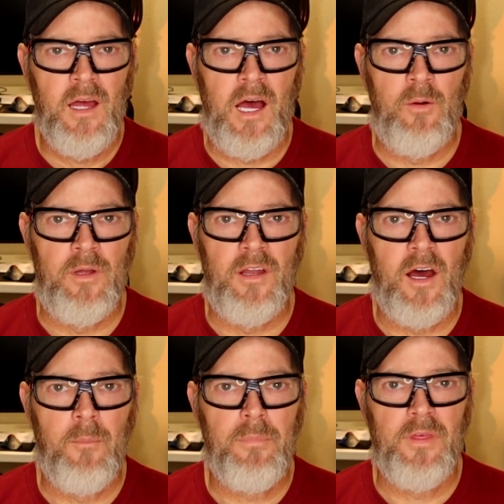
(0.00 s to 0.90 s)
I would
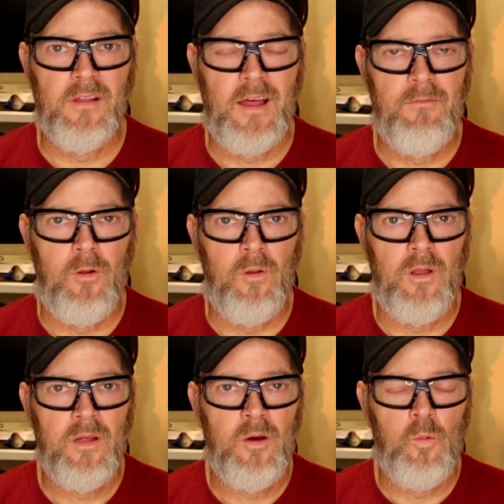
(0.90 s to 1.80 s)
up the level
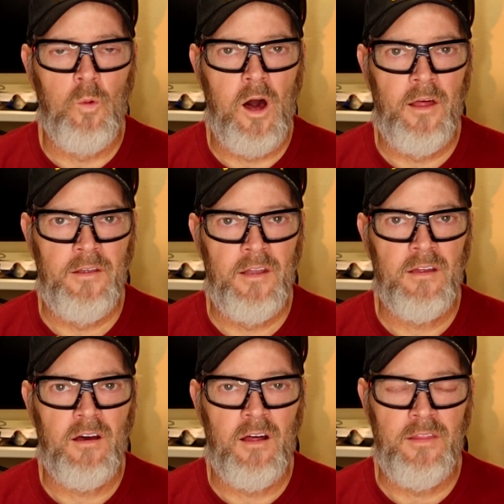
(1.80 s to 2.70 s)
1
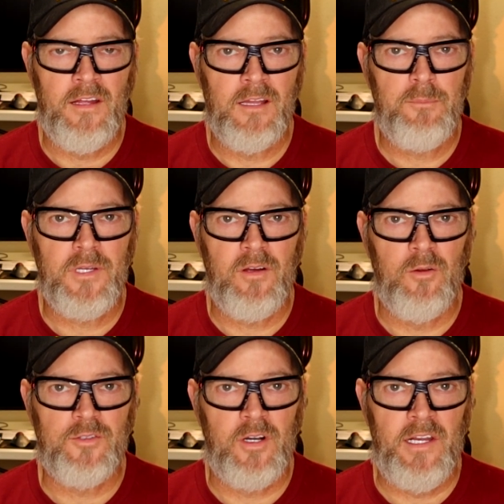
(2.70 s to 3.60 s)
on the
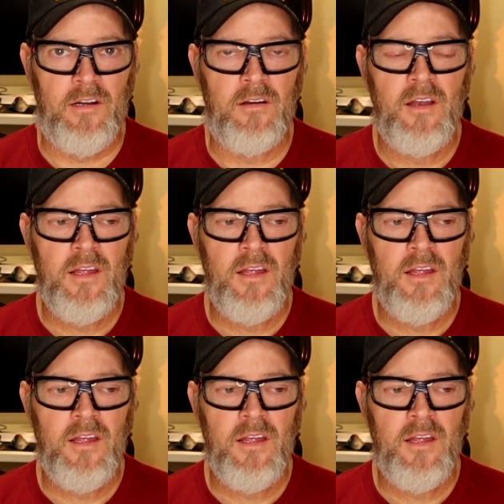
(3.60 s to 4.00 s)
elliptical trainer,